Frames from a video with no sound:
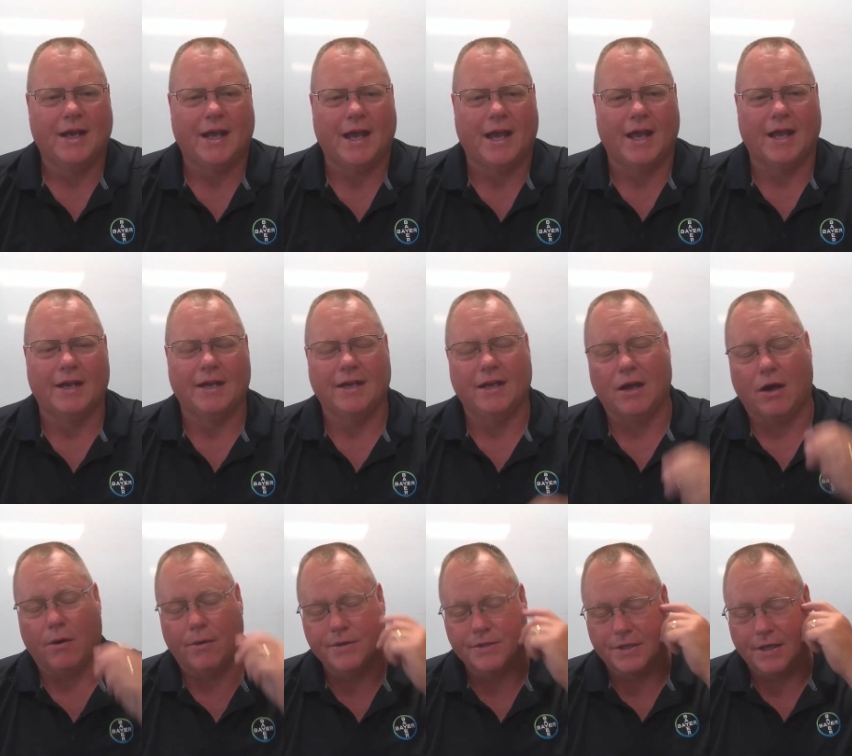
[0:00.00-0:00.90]
And he
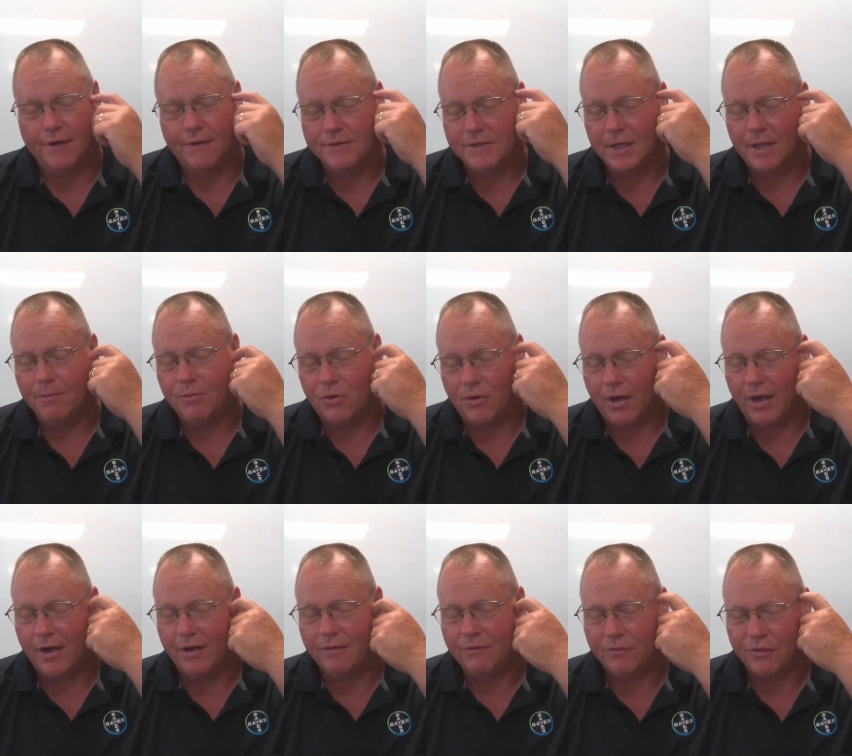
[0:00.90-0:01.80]
always gives them
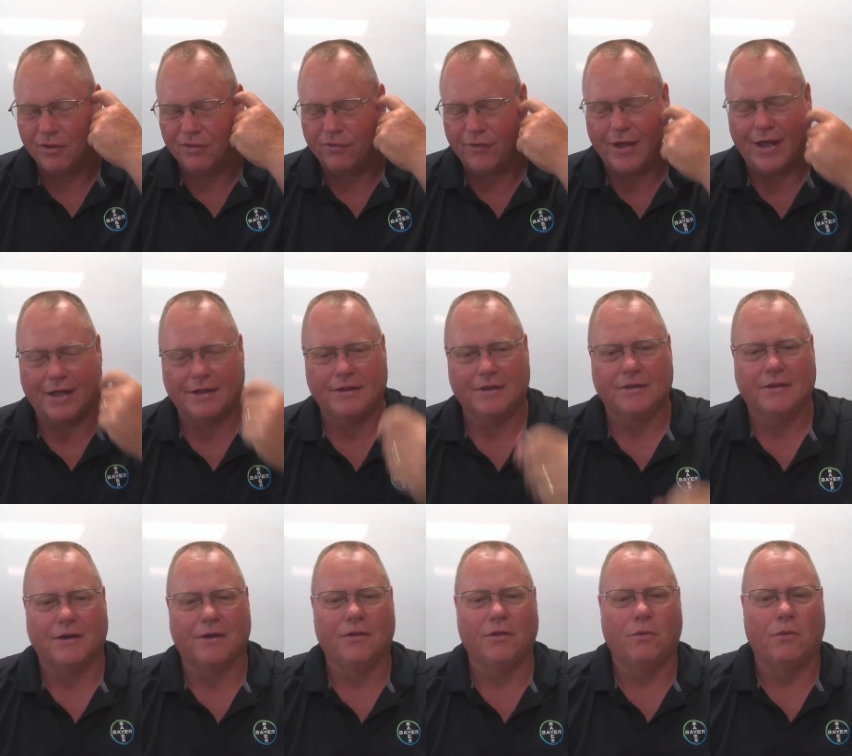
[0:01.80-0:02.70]
credit for the fact that
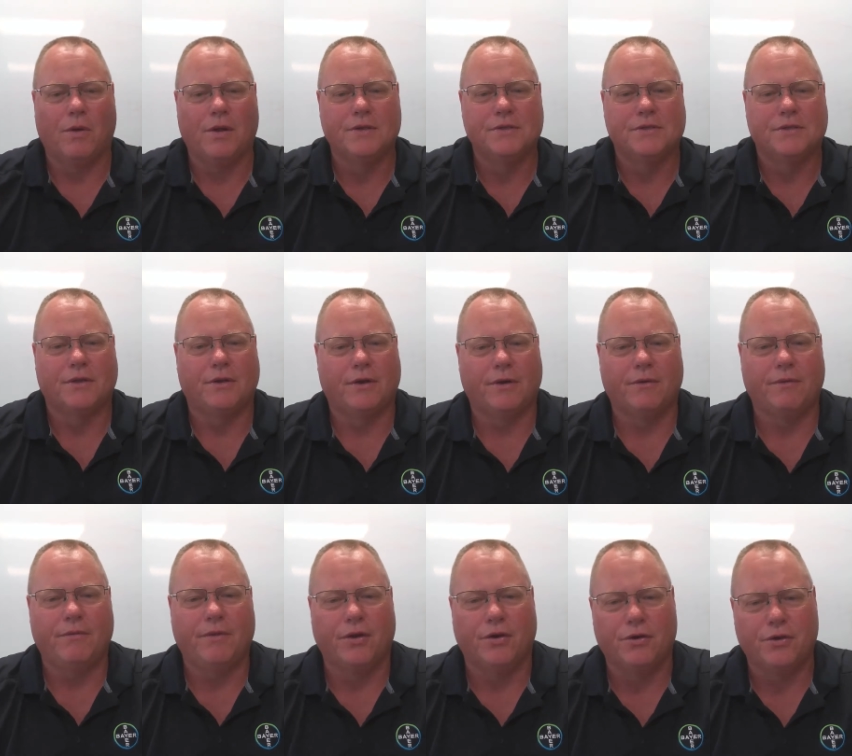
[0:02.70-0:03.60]
they're the ones that
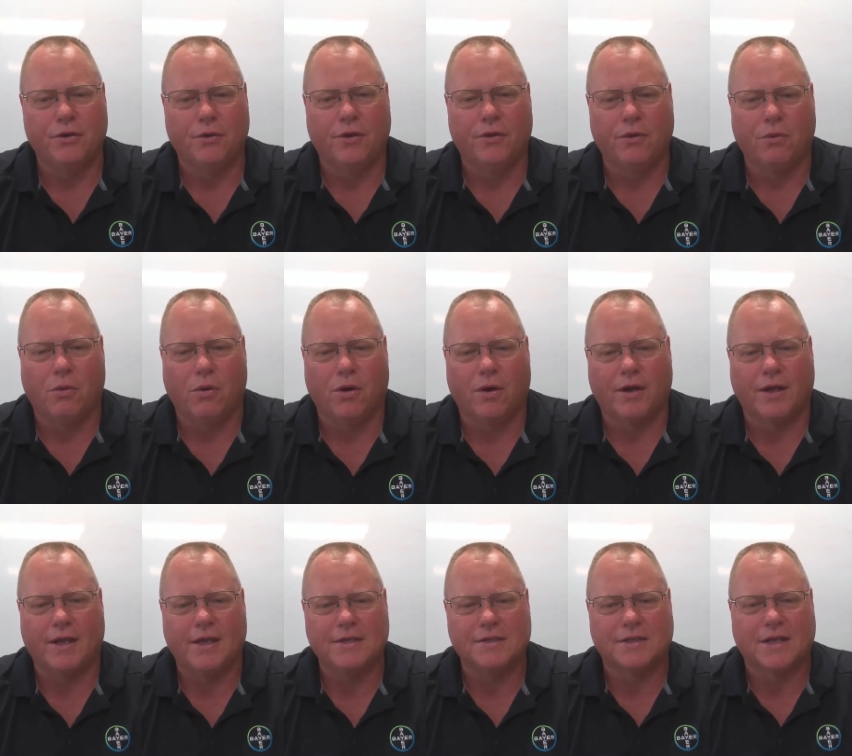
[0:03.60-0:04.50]
are doing the work.
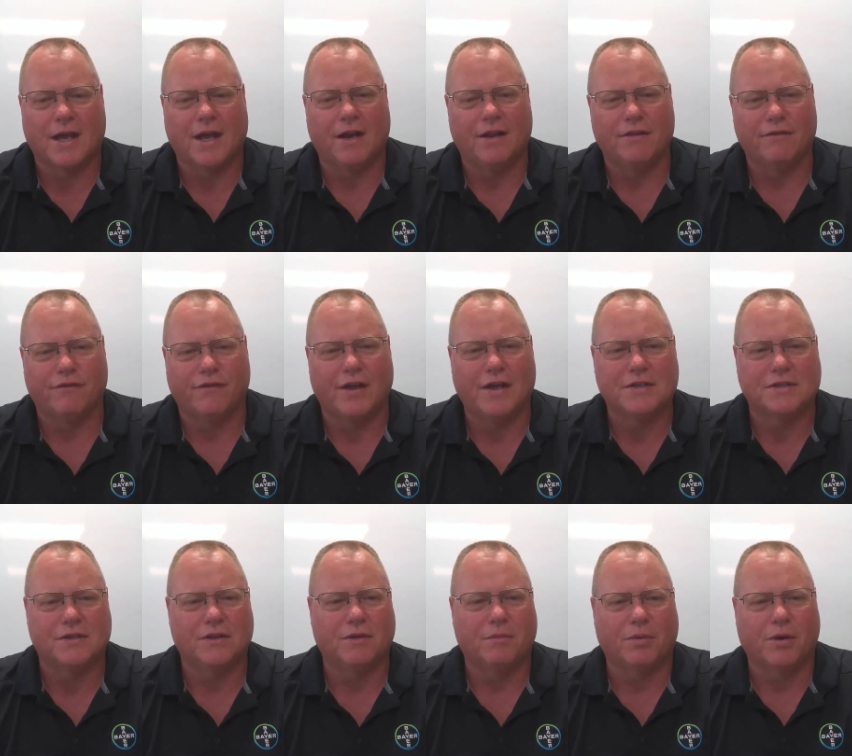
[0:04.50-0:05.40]
He's kind of the
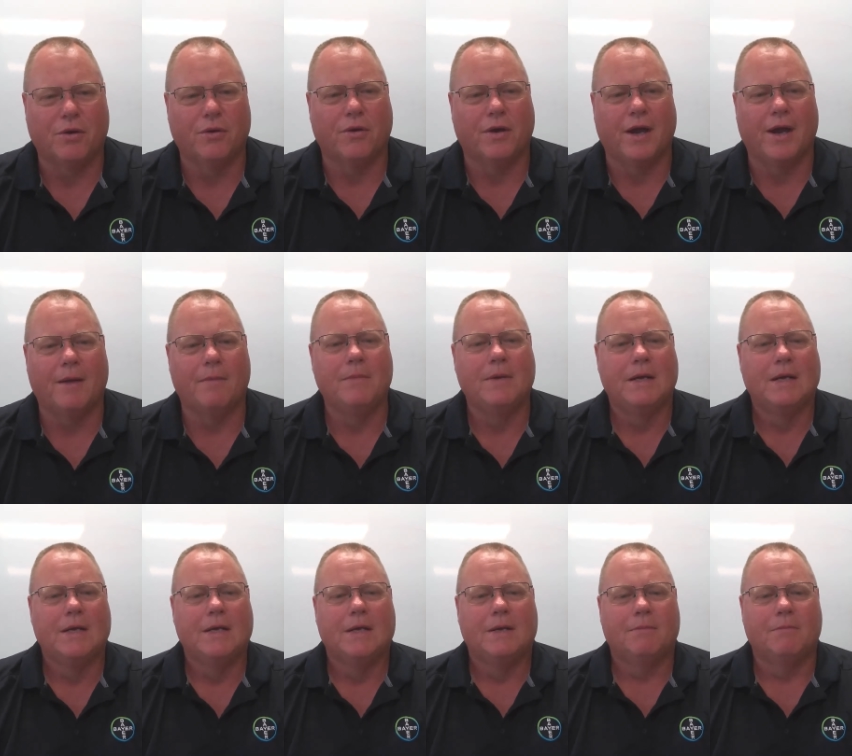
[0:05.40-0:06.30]
face of the program,
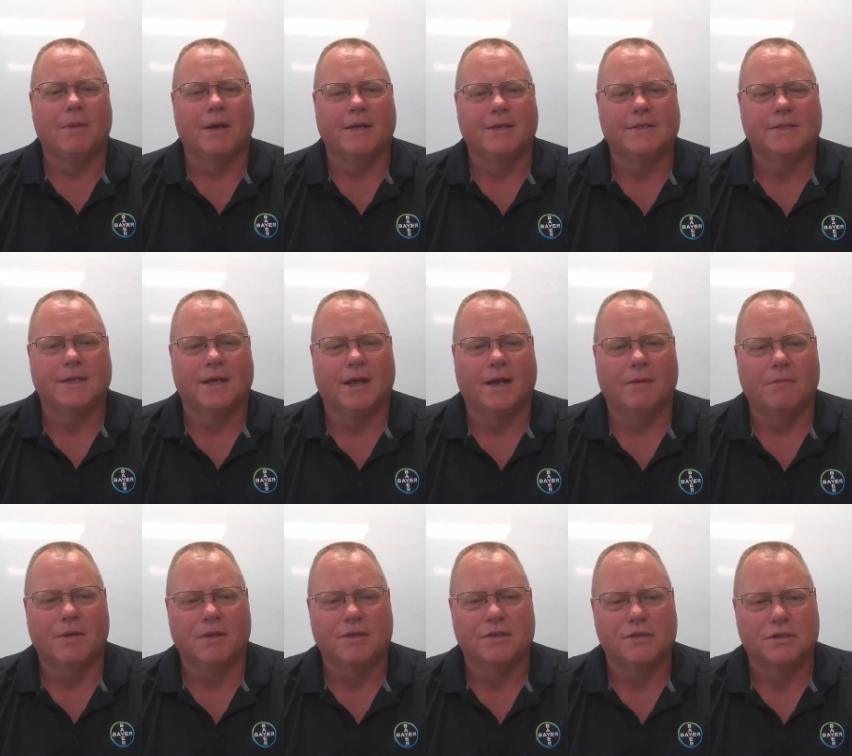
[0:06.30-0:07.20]
but
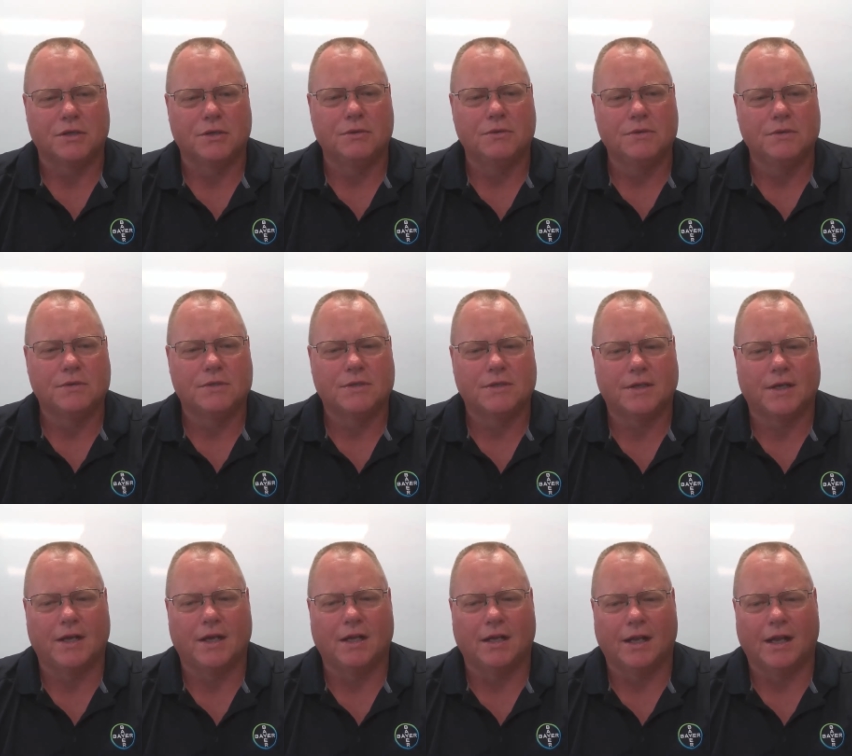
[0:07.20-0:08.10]
the students
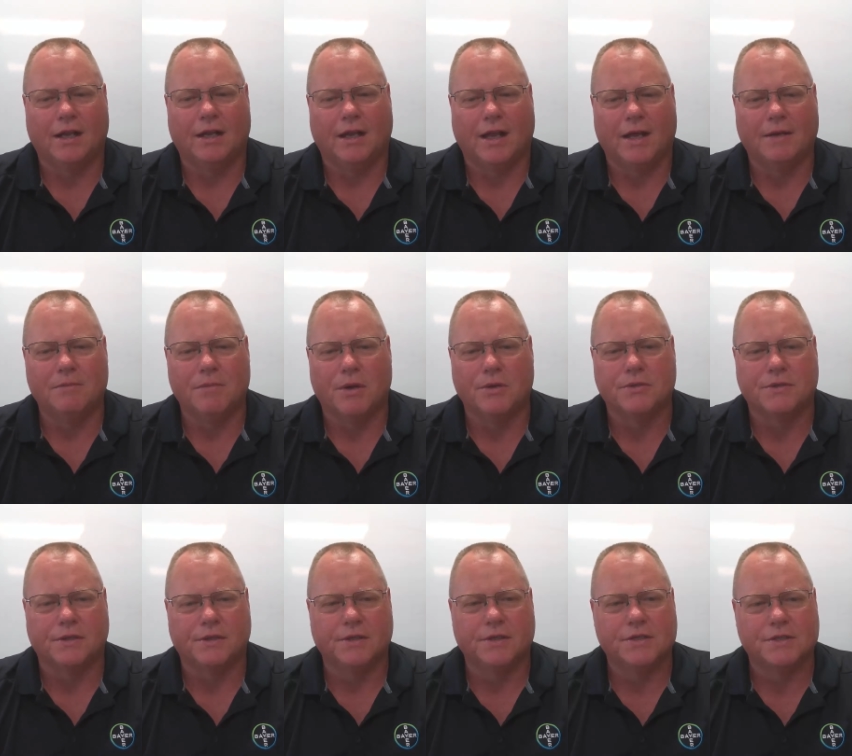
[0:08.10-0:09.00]
led
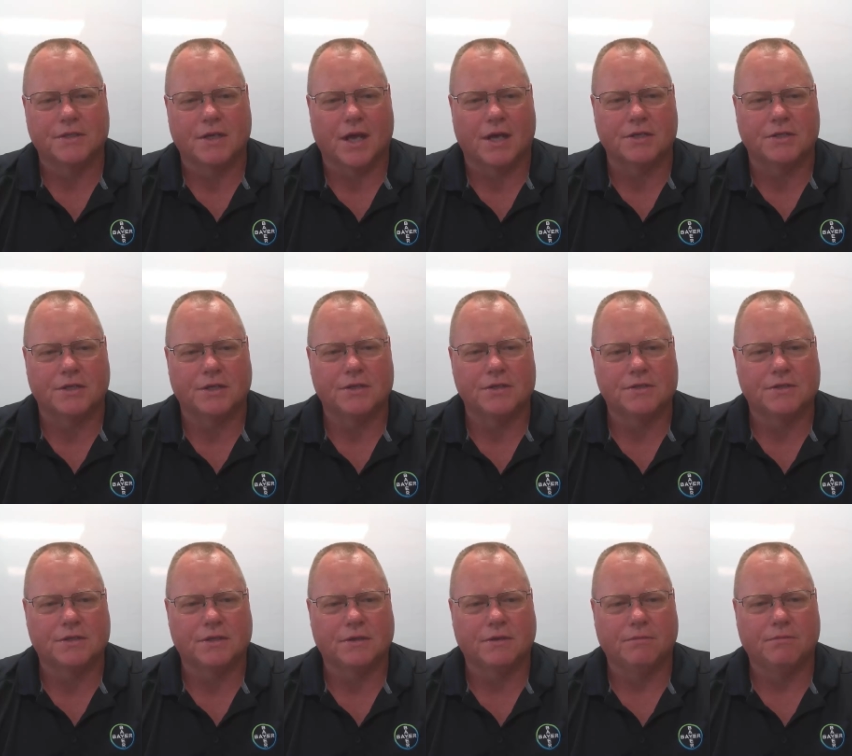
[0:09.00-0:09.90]
most of the discussions.